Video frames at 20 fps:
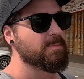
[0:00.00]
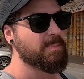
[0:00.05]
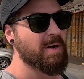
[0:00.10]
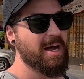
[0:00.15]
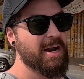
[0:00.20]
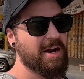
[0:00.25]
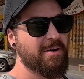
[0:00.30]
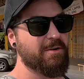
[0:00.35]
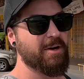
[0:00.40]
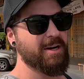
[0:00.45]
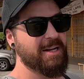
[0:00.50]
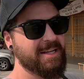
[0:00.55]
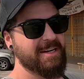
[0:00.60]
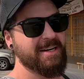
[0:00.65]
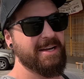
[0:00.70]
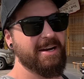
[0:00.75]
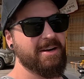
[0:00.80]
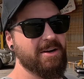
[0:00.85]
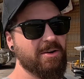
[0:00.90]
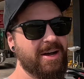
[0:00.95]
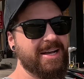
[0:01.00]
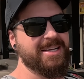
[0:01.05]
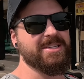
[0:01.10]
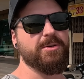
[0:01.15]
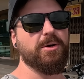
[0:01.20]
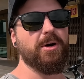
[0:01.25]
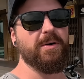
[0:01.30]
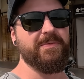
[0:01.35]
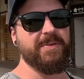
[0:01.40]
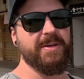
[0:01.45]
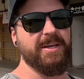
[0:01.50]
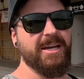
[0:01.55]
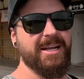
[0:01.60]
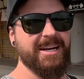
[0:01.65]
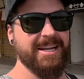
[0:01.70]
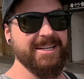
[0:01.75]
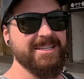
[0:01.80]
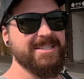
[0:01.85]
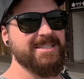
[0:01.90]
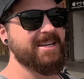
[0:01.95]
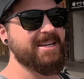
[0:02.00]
But I really need a nice coffee. I need to